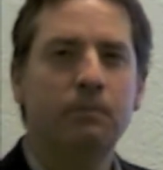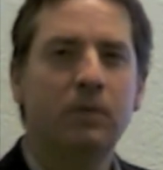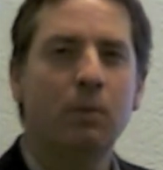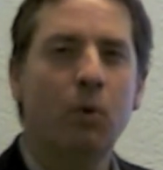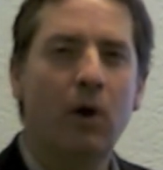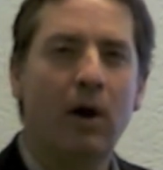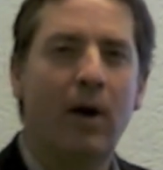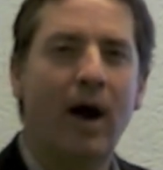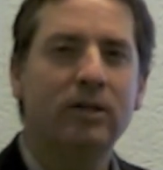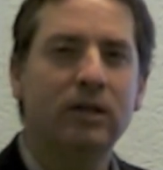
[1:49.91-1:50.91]
The more
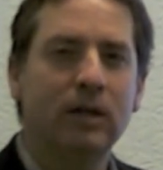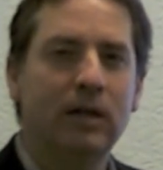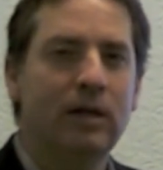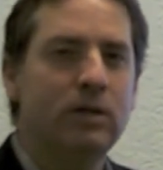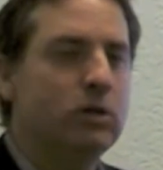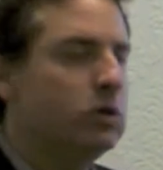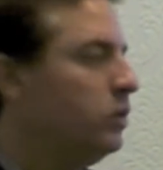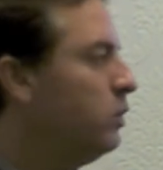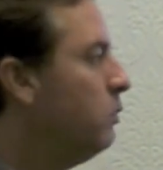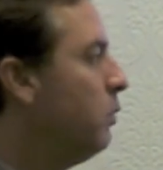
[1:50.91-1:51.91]
interaction leads
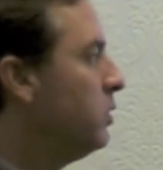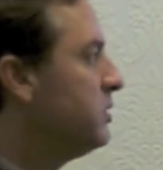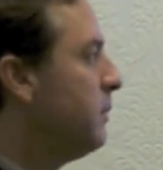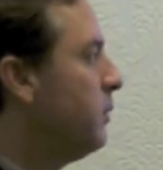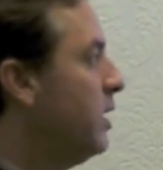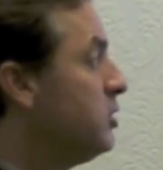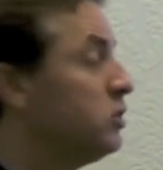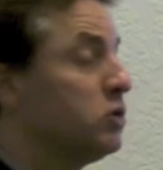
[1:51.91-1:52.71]
to more separation.